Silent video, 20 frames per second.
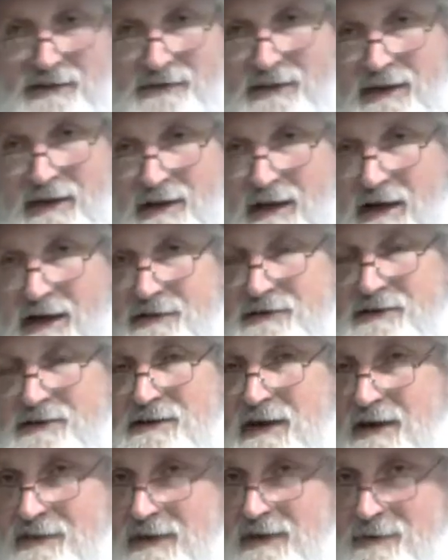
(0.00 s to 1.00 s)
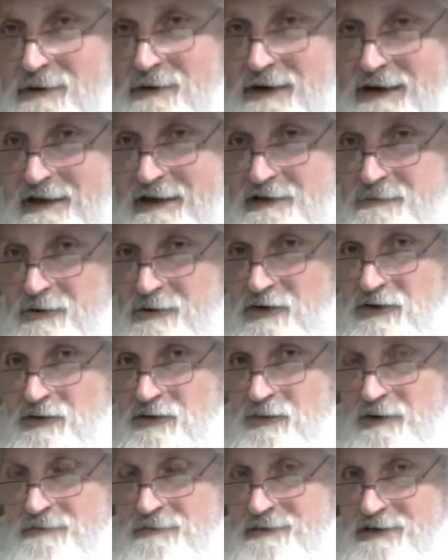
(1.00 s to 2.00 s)
the livestock that were edible
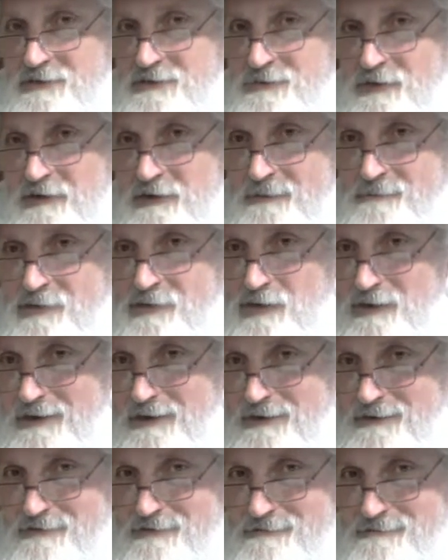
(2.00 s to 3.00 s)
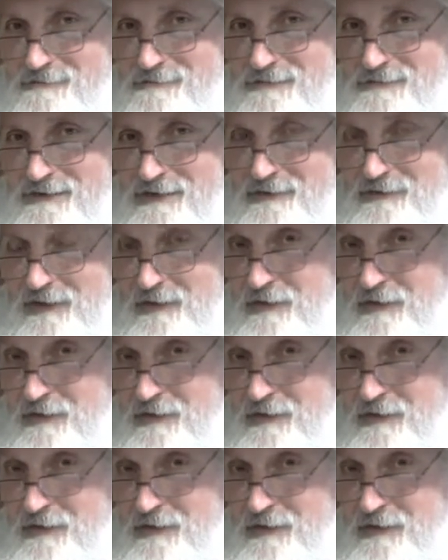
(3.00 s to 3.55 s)
were much more important than